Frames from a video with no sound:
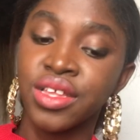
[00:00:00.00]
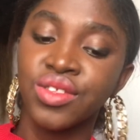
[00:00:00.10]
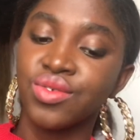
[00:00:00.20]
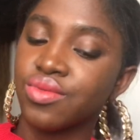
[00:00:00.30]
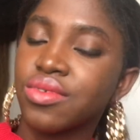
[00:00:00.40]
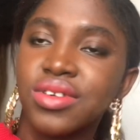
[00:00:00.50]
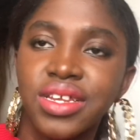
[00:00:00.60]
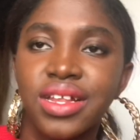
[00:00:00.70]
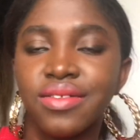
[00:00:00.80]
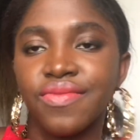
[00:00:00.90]
to
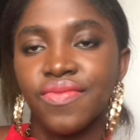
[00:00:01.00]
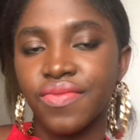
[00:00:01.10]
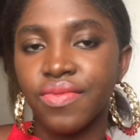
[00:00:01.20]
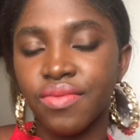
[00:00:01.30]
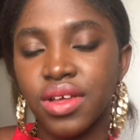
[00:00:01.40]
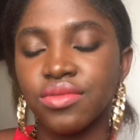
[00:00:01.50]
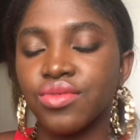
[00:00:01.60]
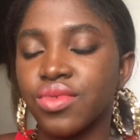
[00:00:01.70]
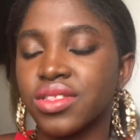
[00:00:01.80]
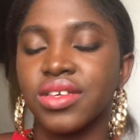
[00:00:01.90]

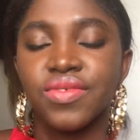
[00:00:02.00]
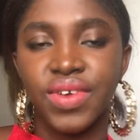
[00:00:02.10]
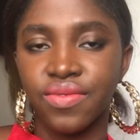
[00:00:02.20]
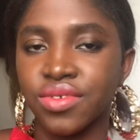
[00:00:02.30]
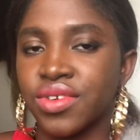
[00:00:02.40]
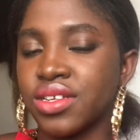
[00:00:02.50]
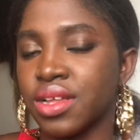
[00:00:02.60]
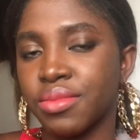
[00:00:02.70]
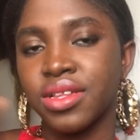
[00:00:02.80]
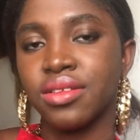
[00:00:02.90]
1,500. I
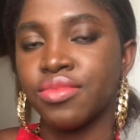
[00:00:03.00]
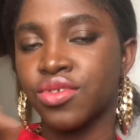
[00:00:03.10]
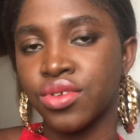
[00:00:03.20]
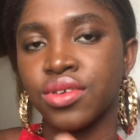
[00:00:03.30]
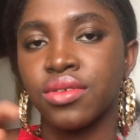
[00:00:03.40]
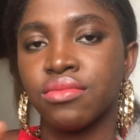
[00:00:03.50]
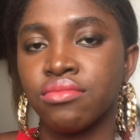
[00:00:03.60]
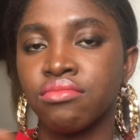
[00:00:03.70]
mean, the tuition